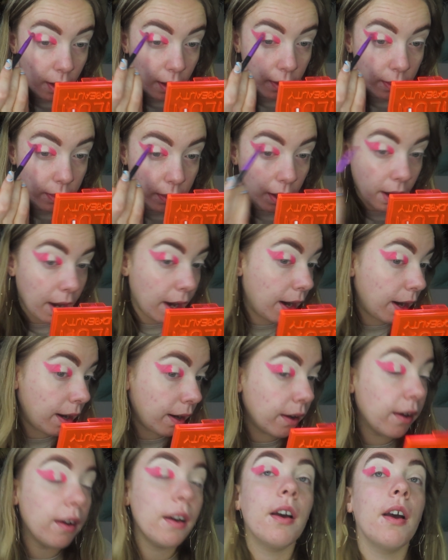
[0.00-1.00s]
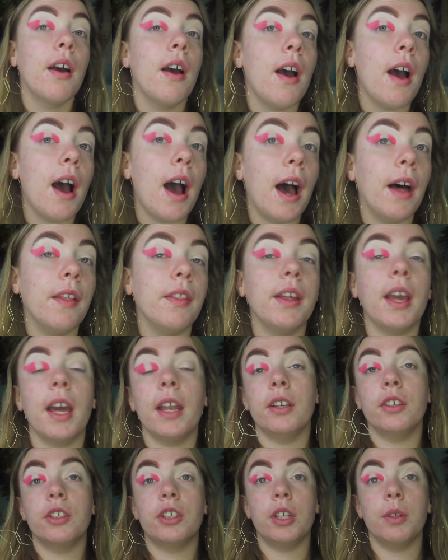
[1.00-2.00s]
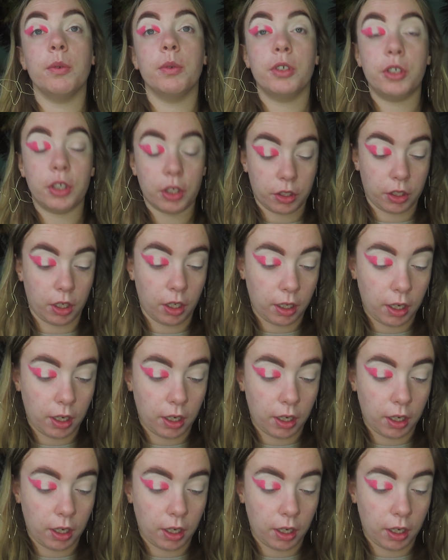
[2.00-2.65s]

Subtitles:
that at the end she was just gonna